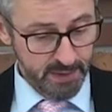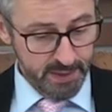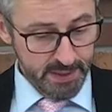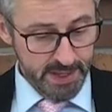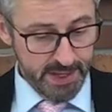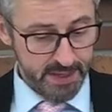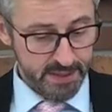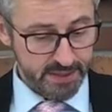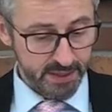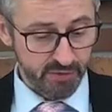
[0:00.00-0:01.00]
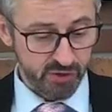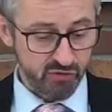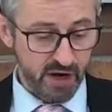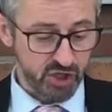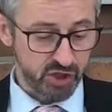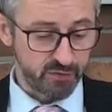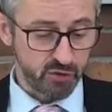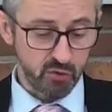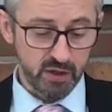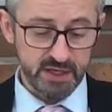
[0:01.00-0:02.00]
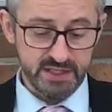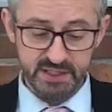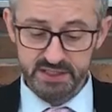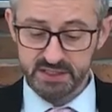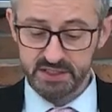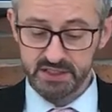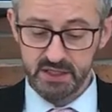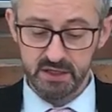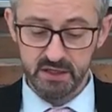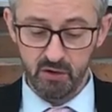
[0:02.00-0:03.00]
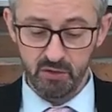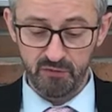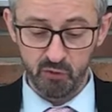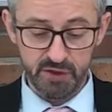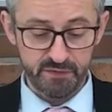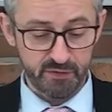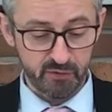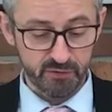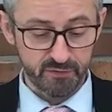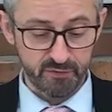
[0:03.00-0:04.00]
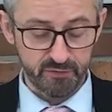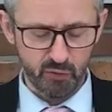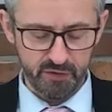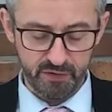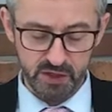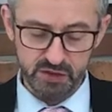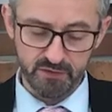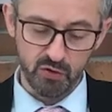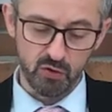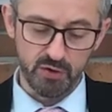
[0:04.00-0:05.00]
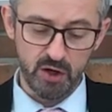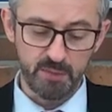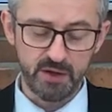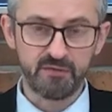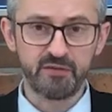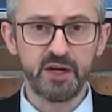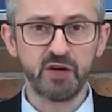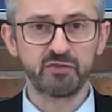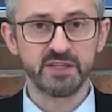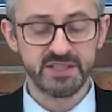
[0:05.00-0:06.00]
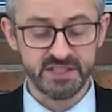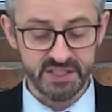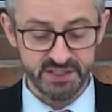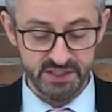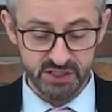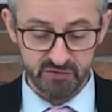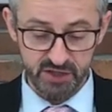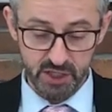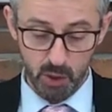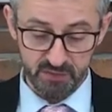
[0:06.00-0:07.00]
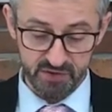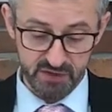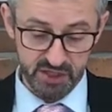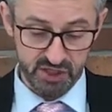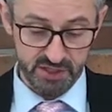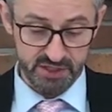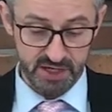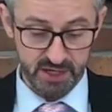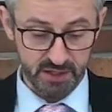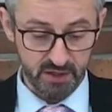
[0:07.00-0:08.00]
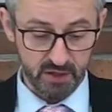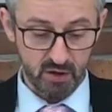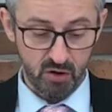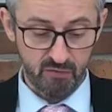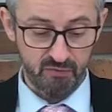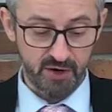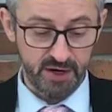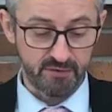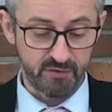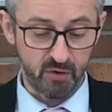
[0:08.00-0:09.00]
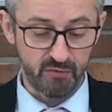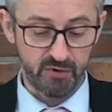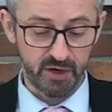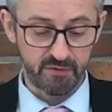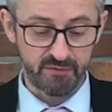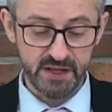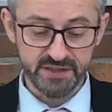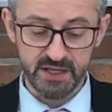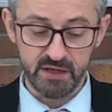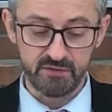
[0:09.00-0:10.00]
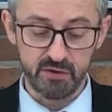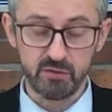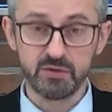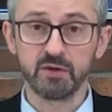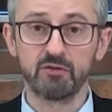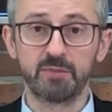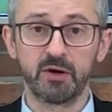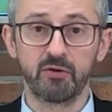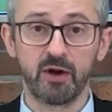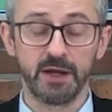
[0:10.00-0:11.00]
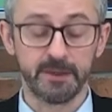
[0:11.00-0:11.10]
And another attraction of Kula is it's on the 41st floor. There'll be a 360-degree observation deck offering fascinating views of Belgrade.